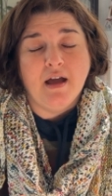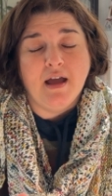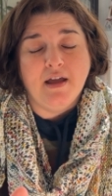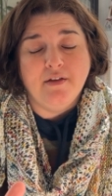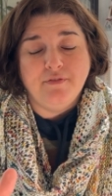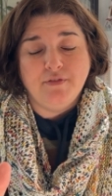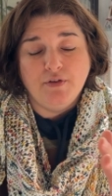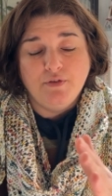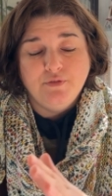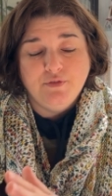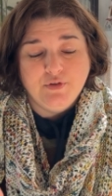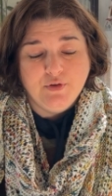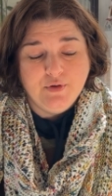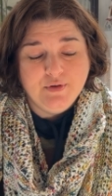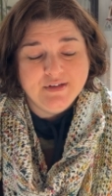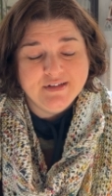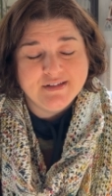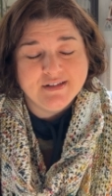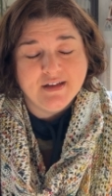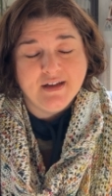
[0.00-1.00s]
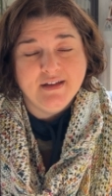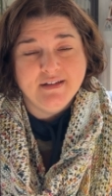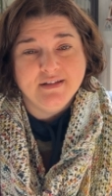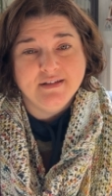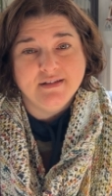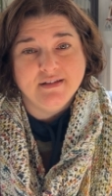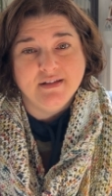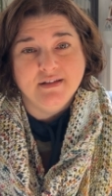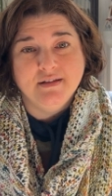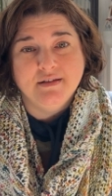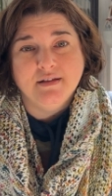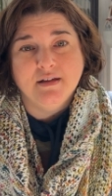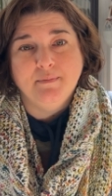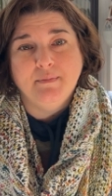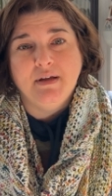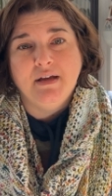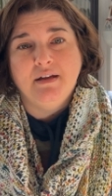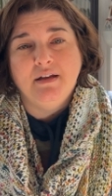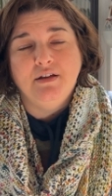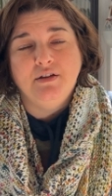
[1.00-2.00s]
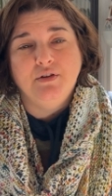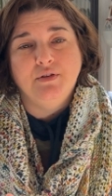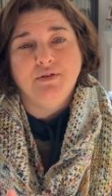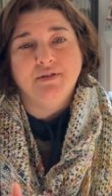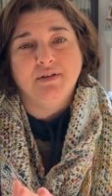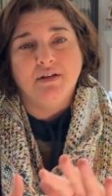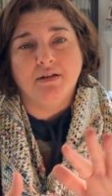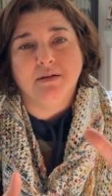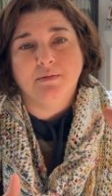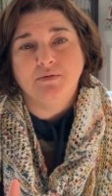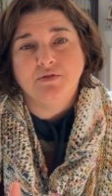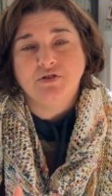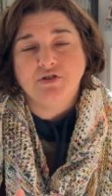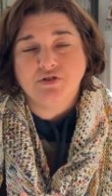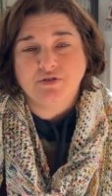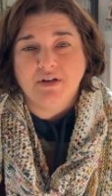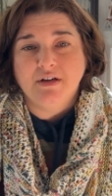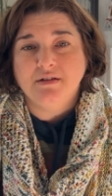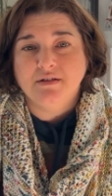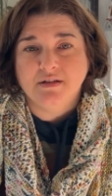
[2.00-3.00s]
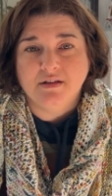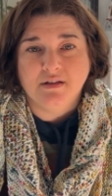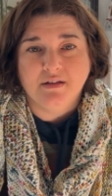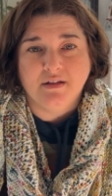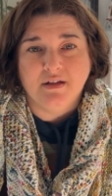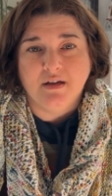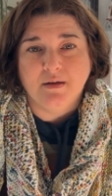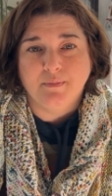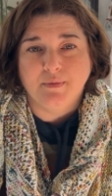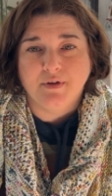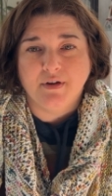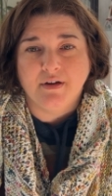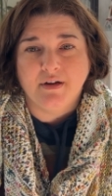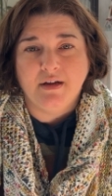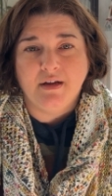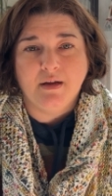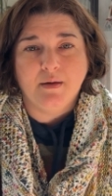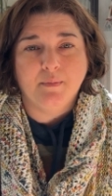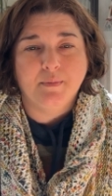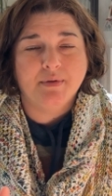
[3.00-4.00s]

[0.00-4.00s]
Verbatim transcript: If you do decide to send some in and you send them straight to the library,